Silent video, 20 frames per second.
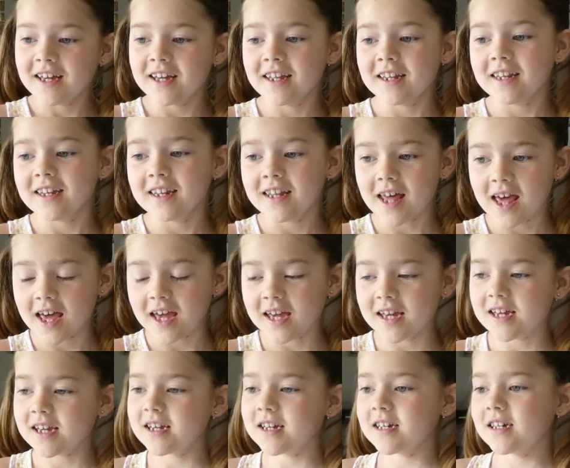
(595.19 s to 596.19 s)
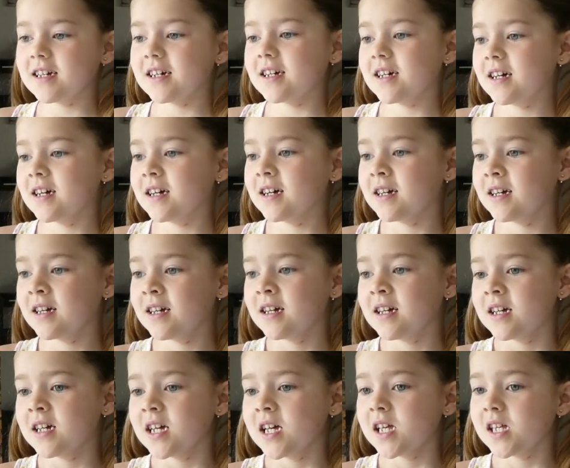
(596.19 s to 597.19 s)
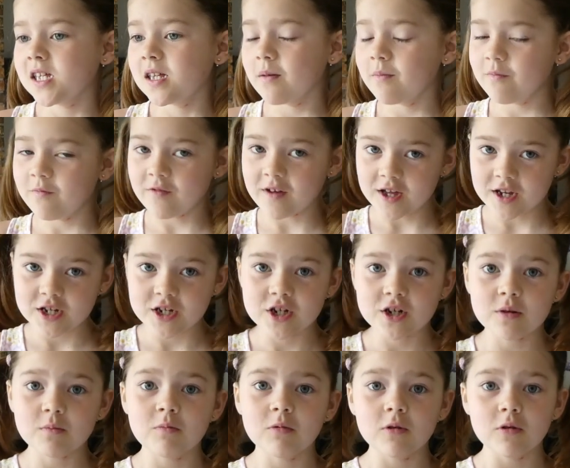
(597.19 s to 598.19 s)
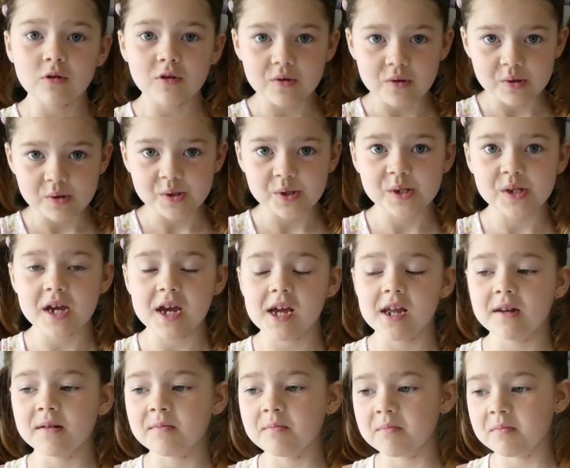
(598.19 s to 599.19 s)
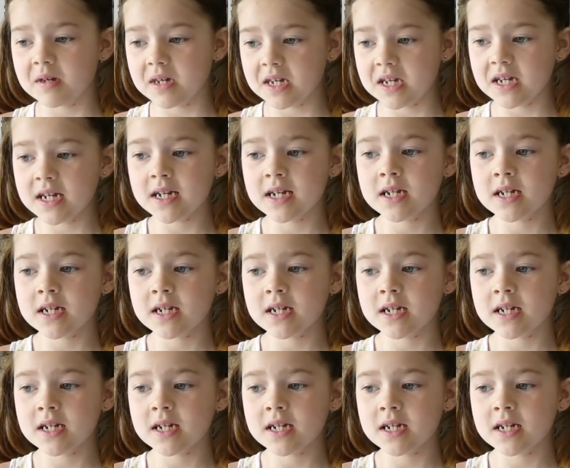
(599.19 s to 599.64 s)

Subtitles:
And like some vegetables and meat.